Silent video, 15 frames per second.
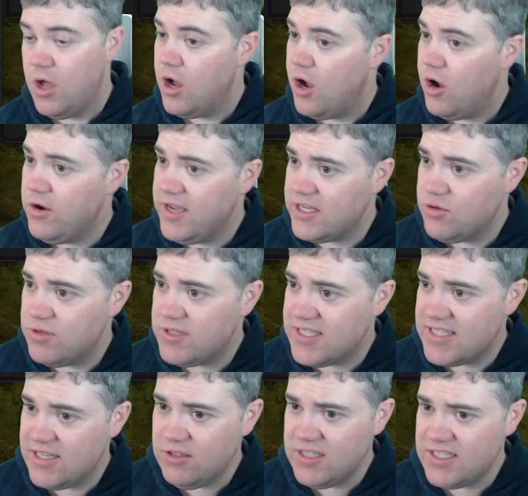okay, so it's
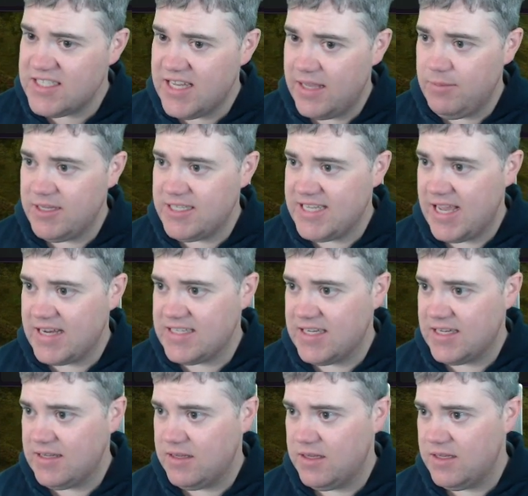still the same exact
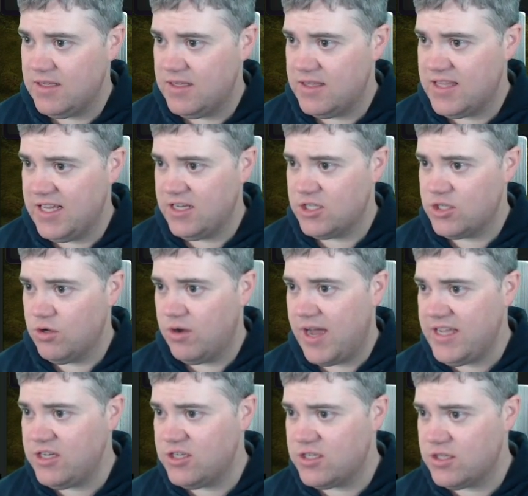thing. So I
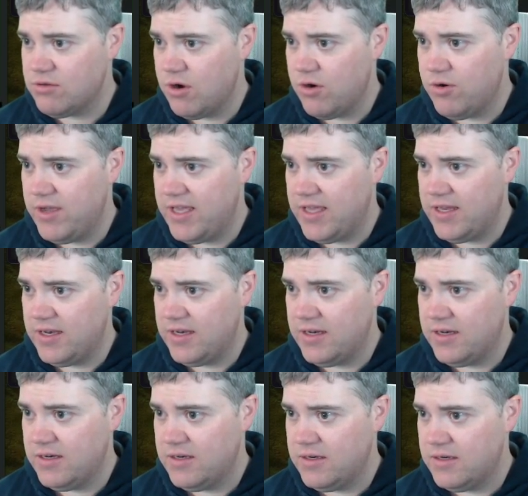could just throw
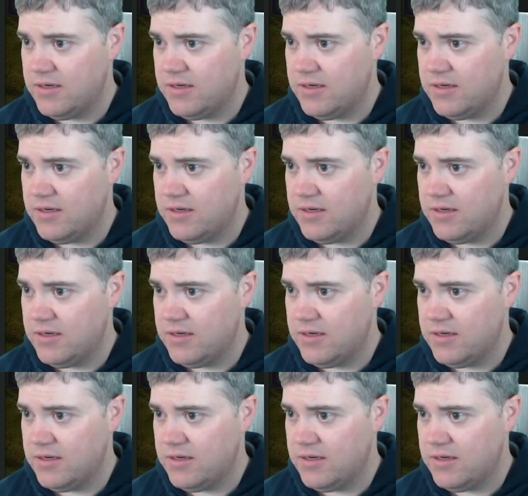in